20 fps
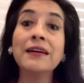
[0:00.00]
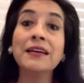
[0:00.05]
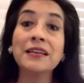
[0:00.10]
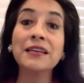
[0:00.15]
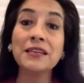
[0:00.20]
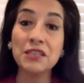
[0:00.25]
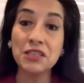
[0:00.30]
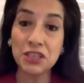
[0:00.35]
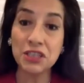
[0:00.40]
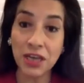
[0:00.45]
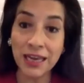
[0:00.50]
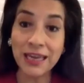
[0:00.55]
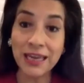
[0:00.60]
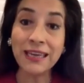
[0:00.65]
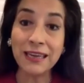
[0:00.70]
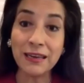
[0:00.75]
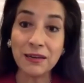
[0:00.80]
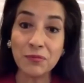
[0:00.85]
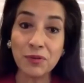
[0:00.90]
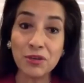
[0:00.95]

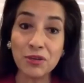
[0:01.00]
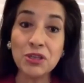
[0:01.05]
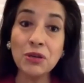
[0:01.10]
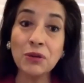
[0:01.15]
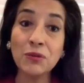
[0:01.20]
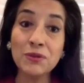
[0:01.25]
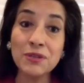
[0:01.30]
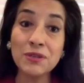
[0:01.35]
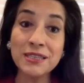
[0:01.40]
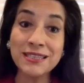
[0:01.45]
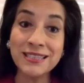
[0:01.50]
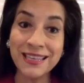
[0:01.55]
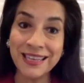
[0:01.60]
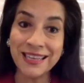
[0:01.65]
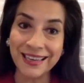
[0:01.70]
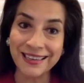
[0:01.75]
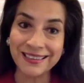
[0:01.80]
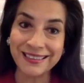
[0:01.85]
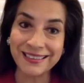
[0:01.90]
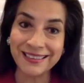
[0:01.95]
shaking, but you don't see
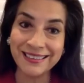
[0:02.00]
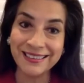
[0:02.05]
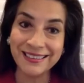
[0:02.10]
it.